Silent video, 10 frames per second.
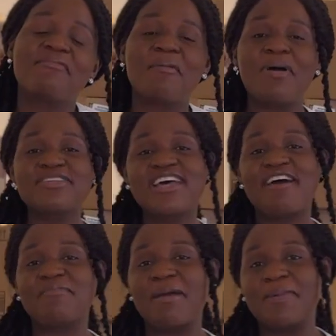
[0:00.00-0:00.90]
I'm about to
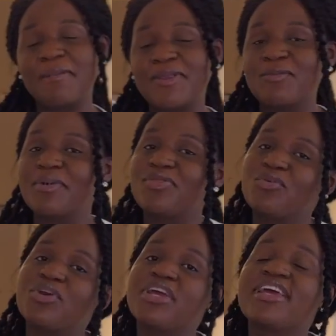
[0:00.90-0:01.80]
have my baby number
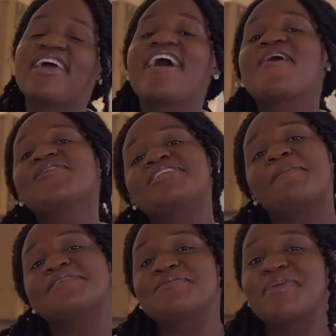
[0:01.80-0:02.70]
3, which
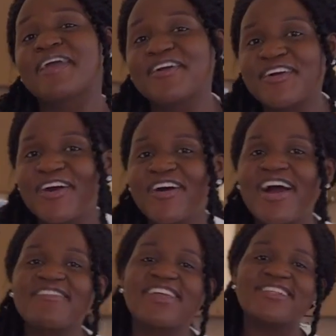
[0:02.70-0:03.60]
happens to be a girl
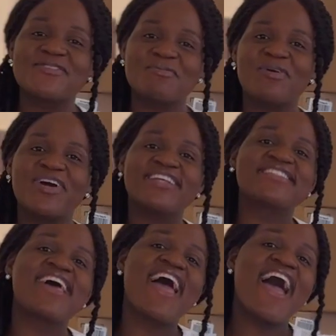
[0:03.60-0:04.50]
after 2 boys.
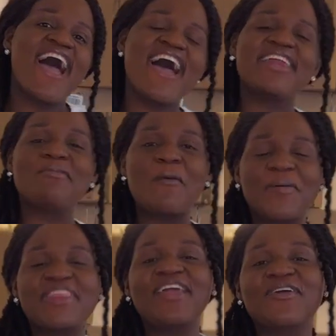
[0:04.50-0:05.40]
And I'm
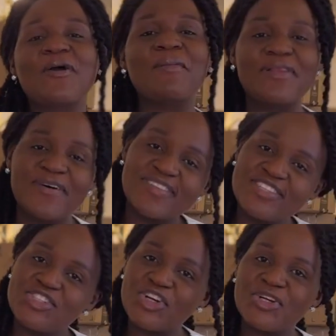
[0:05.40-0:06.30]
hoping that you come along this
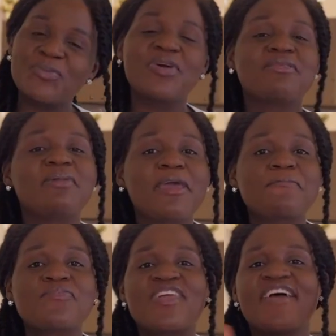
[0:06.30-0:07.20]
journey with me.
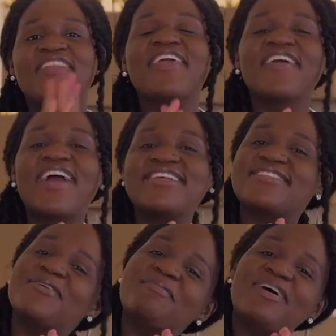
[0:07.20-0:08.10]
Thank you guys
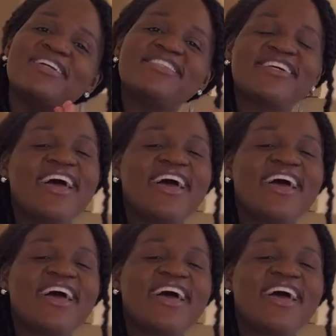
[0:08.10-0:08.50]
so much.